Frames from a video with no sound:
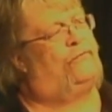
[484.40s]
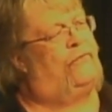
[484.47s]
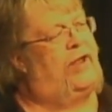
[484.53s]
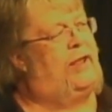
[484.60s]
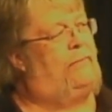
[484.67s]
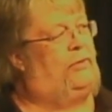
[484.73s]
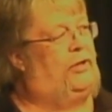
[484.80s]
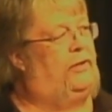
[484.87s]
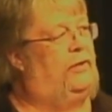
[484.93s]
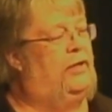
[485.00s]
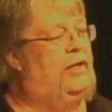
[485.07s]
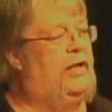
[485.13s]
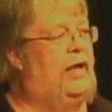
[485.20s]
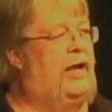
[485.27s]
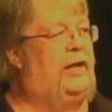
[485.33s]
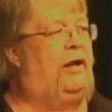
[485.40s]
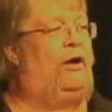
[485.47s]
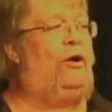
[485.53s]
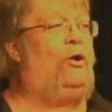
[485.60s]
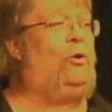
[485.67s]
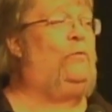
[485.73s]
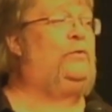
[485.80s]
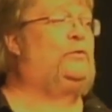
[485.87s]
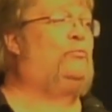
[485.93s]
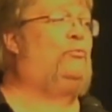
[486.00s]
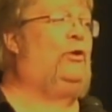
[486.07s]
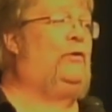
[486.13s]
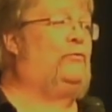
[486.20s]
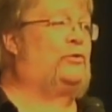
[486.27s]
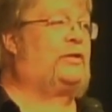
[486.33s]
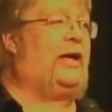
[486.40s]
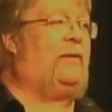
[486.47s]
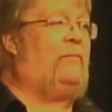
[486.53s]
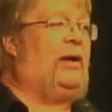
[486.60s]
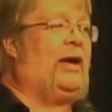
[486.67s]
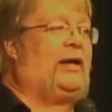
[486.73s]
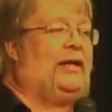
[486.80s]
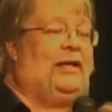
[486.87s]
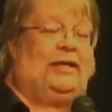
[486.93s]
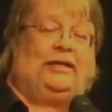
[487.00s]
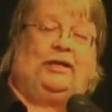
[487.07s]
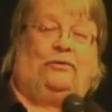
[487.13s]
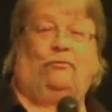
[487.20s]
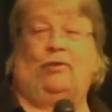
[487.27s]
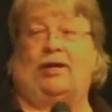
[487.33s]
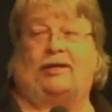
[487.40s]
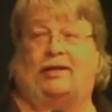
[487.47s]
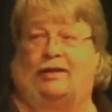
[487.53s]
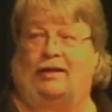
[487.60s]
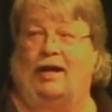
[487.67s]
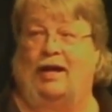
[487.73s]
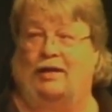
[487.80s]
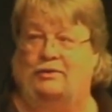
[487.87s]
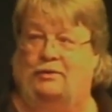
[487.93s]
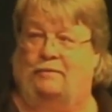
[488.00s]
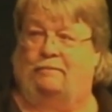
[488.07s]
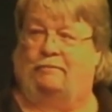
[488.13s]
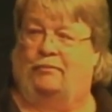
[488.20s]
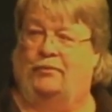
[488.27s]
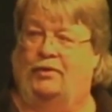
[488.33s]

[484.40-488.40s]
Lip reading: famine. And all of his brothers came back and they didn't recognize him.